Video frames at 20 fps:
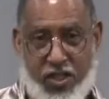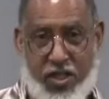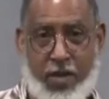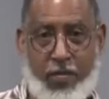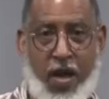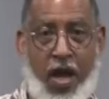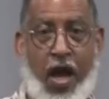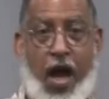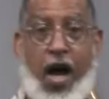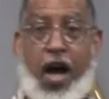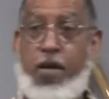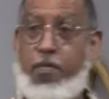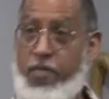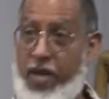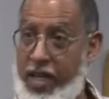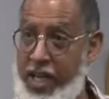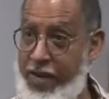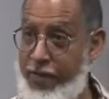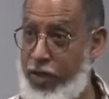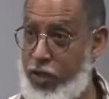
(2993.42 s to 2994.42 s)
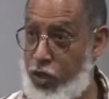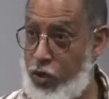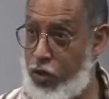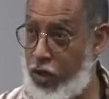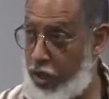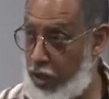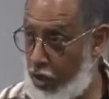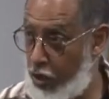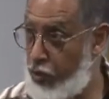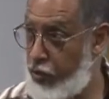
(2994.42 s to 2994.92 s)
some unbelievers who
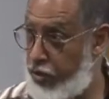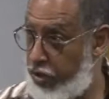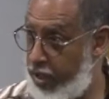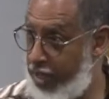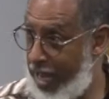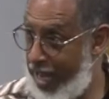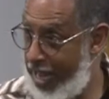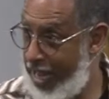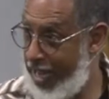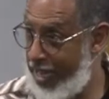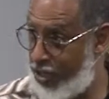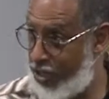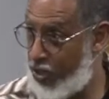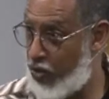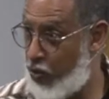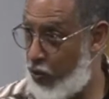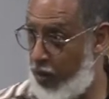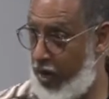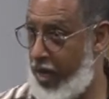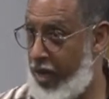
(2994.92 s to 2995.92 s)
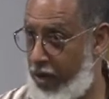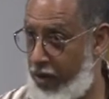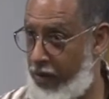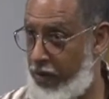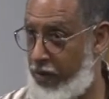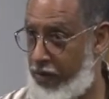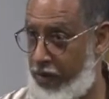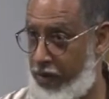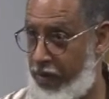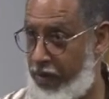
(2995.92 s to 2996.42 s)
are close to the edge as well.
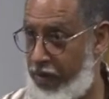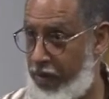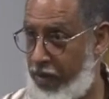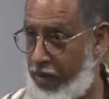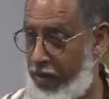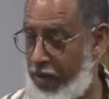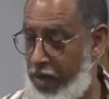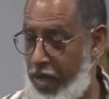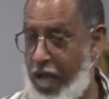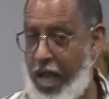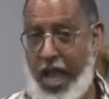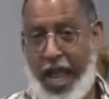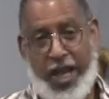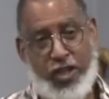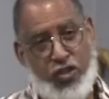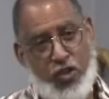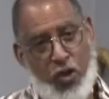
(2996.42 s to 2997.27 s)
And